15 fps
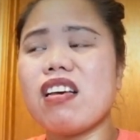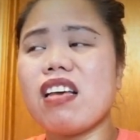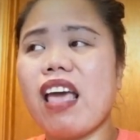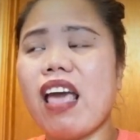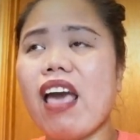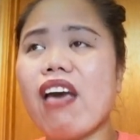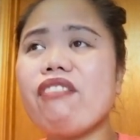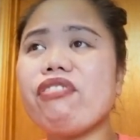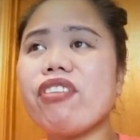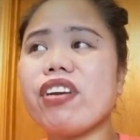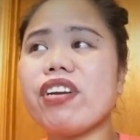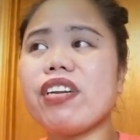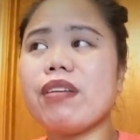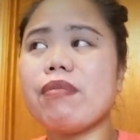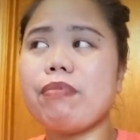
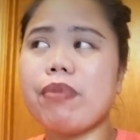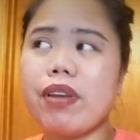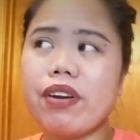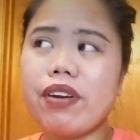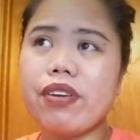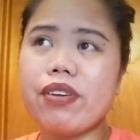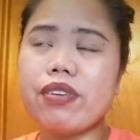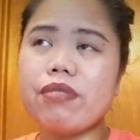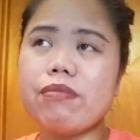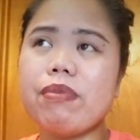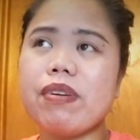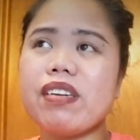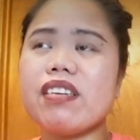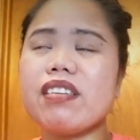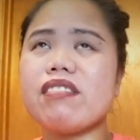heavier than period,
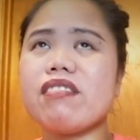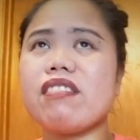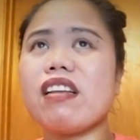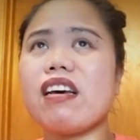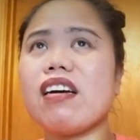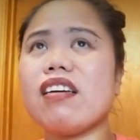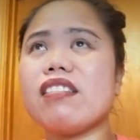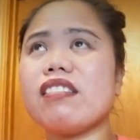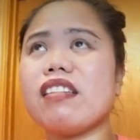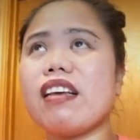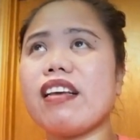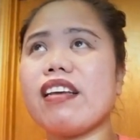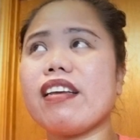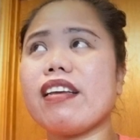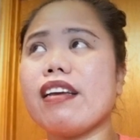but it's not
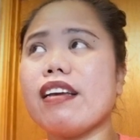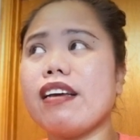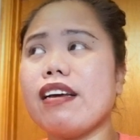like,